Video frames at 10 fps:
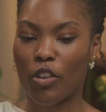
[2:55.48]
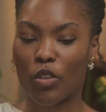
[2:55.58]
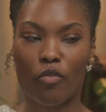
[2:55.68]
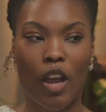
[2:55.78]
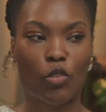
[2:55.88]

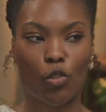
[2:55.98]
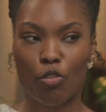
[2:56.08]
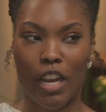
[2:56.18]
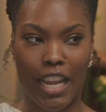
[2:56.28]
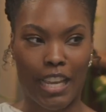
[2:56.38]
you found your
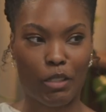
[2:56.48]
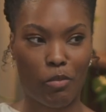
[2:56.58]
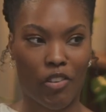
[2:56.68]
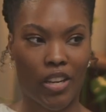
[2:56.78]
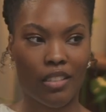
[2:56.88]
training
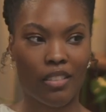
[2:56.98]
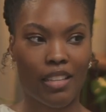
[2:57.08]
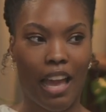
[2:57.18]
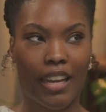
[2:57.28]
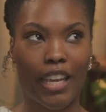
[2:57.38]

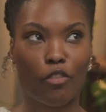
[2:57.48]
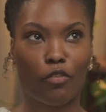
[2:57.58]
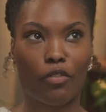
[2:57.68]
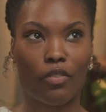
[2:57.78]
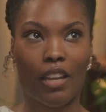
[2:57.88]
experience and
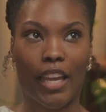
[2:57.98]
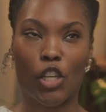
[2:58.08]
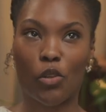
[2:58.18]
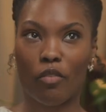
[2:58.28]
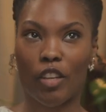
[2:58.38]
if like
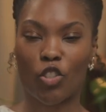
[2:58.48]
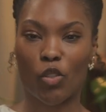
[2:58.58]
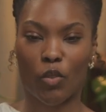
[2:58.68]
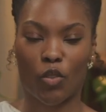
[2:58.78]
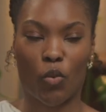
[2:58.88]
New
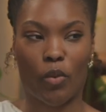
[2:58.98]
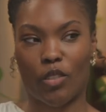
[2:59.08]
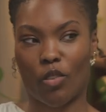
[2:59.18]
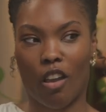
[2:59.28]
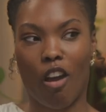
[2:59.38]
Adventures was
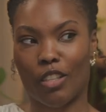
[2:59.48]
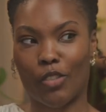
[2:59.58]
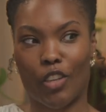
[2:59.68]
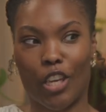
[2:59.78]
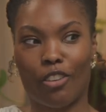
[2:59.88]
always on the cards for you.